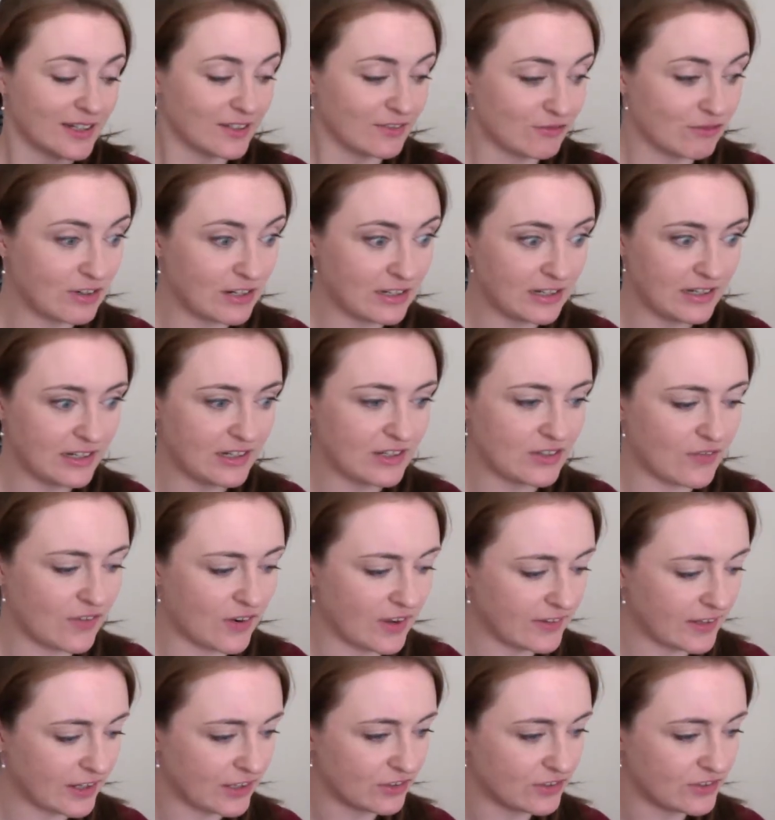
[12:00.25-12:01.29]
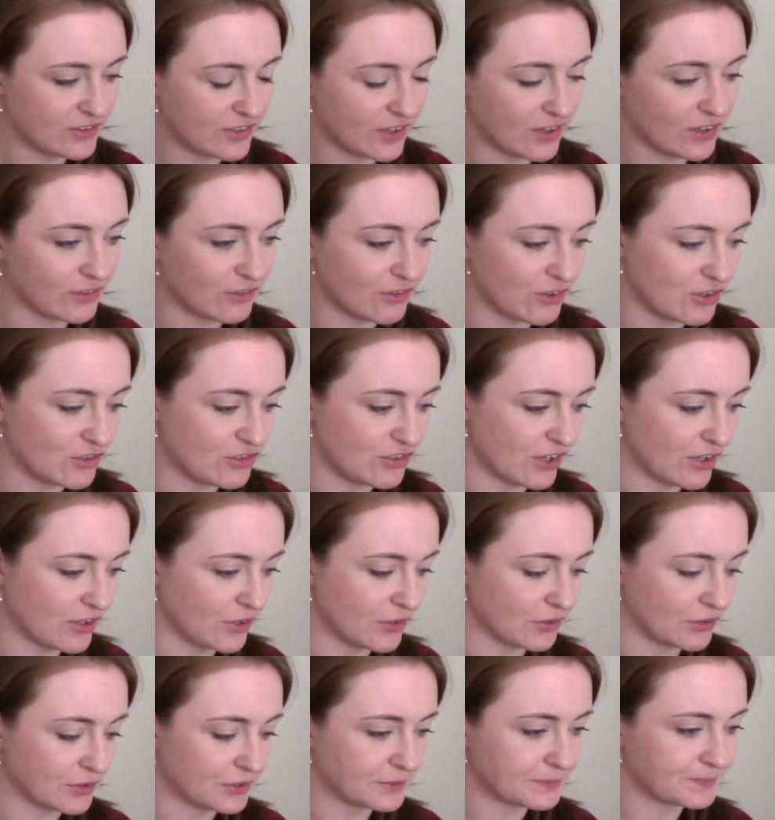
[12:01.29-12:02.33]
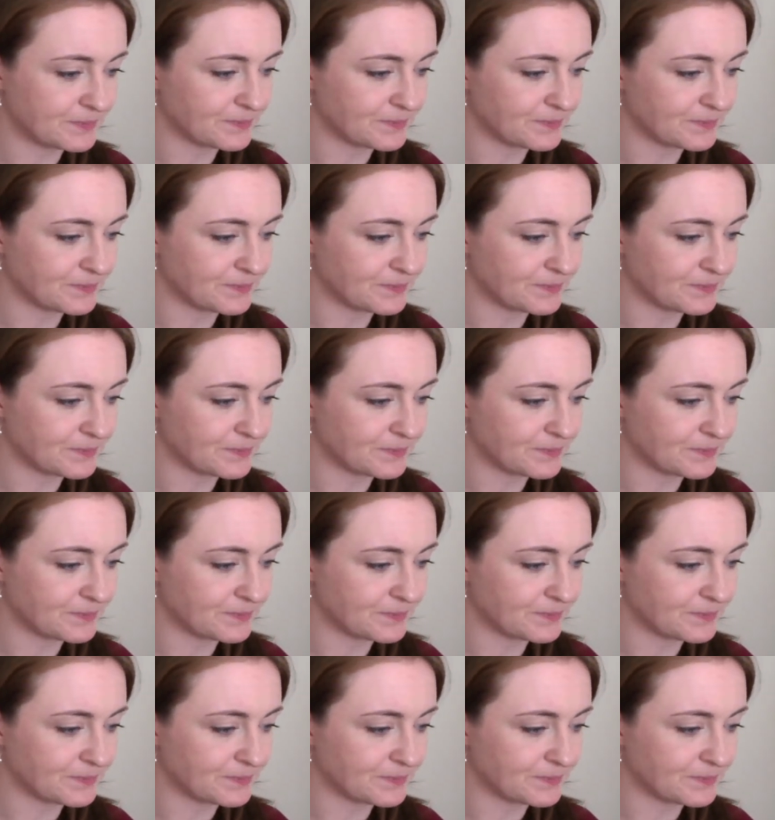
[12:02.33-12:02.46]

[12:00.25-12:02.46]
really need to find that darn crochet hook.